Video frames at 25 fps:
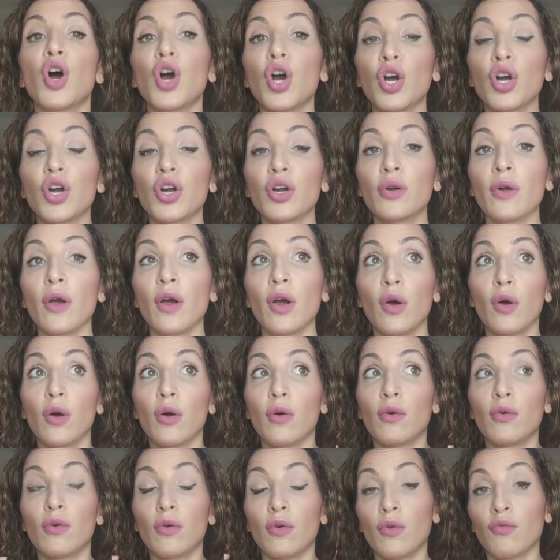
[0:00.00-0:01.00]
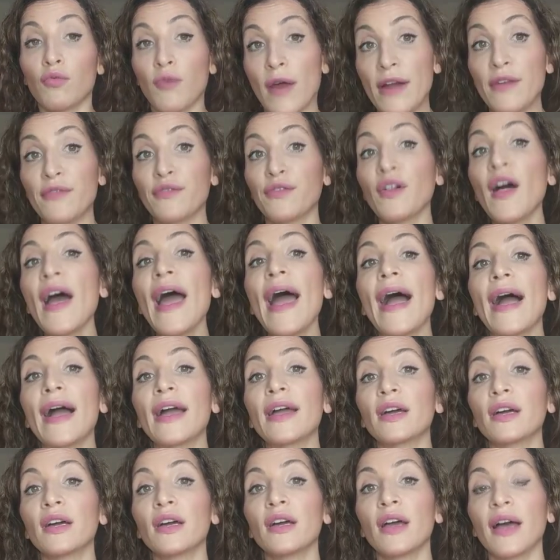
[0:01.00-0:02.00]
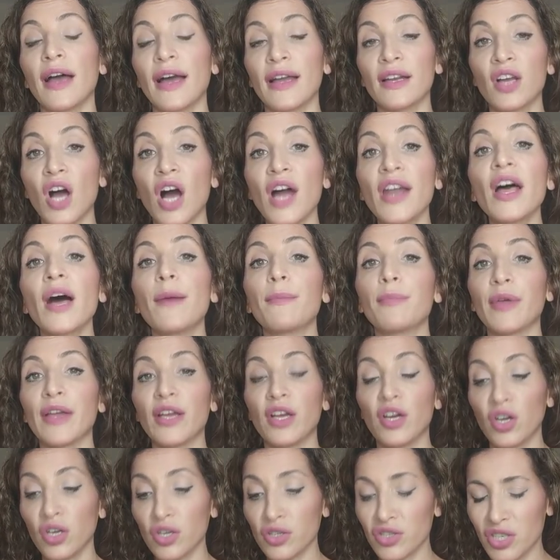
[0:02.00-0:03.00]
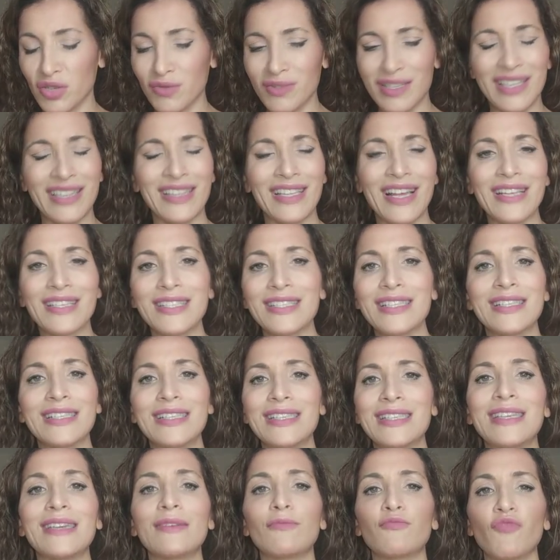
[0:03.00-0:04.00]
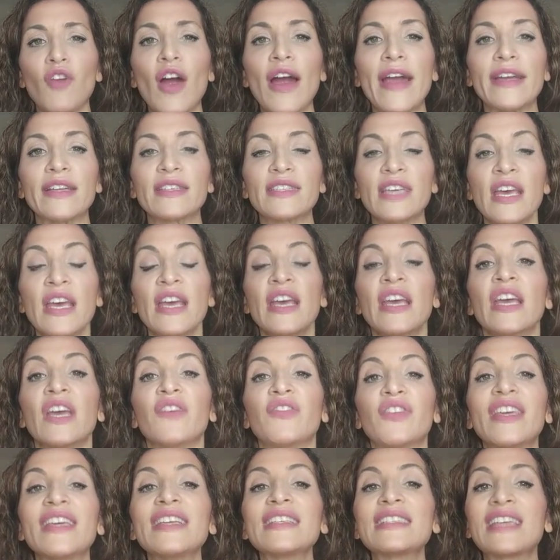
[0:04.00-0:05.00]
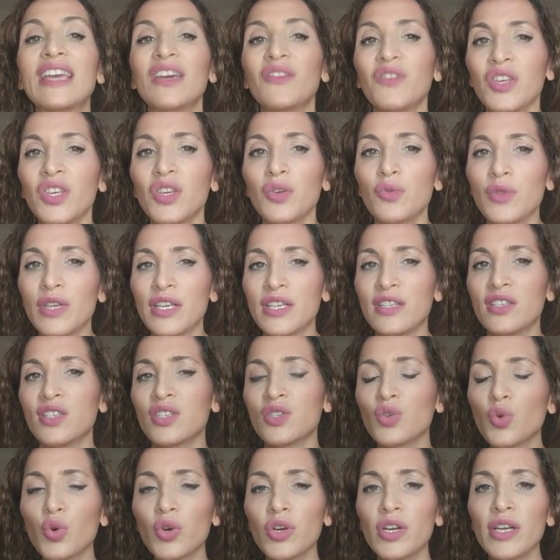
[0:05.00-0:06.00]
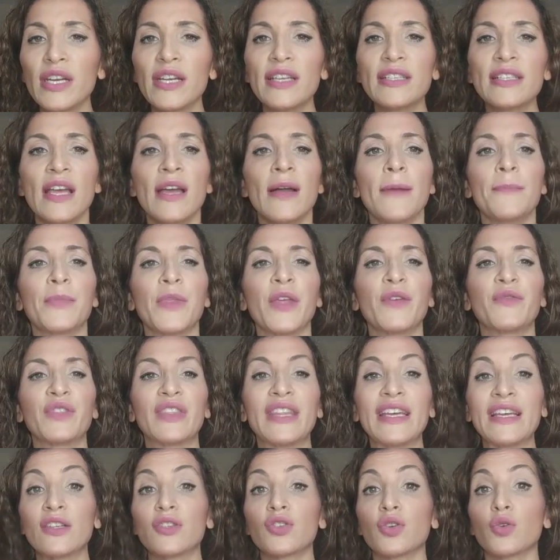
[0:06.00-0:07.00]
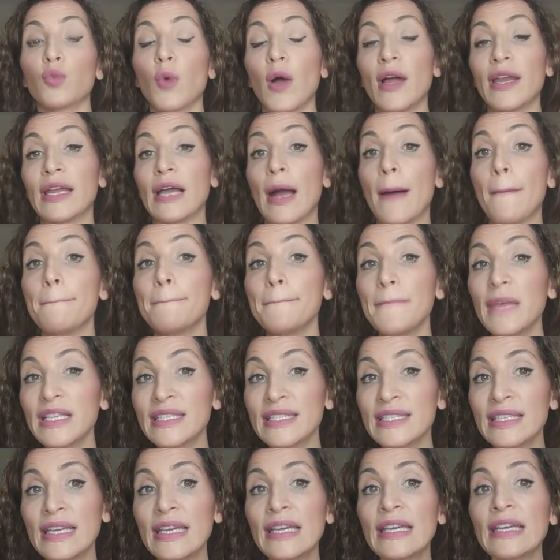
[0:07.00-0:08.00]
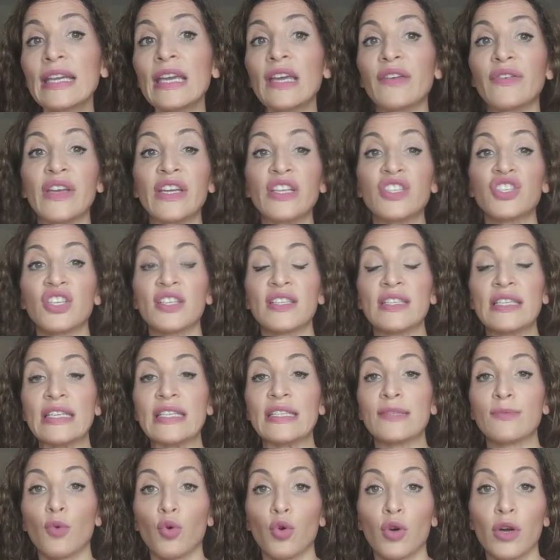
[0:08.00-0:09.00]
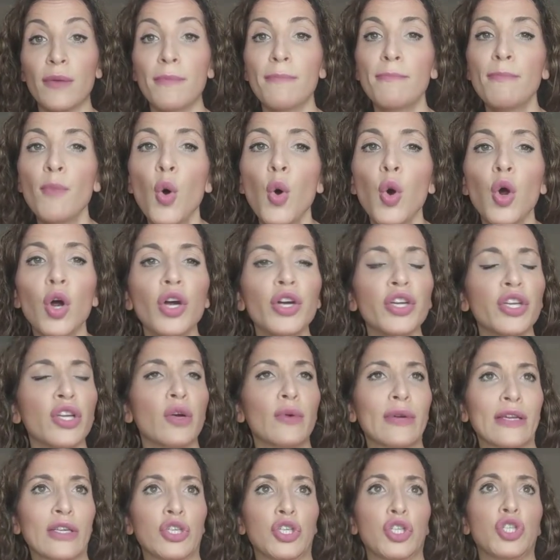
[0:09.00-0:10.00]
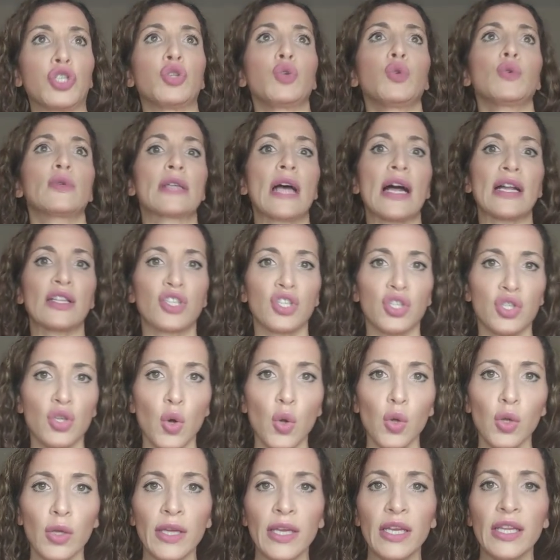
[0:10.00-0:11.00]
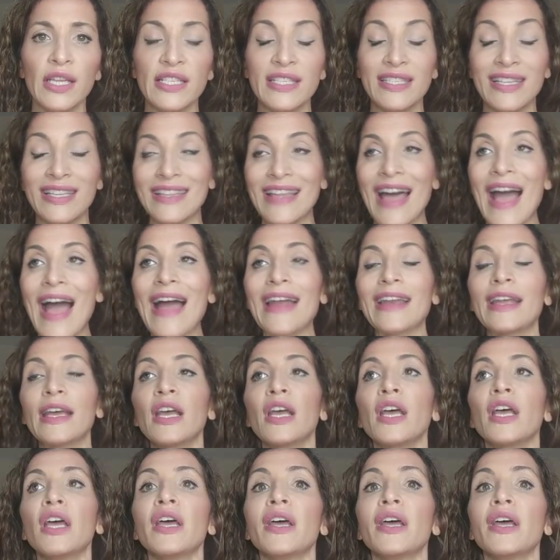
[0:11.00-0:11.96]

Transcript: her red flag had gone up. Like her, she was like, that doesn't seem right. If he's giving you these stories, if things are winding up missing, if he just needs more and more, you know, his shoes got stolen, this and that,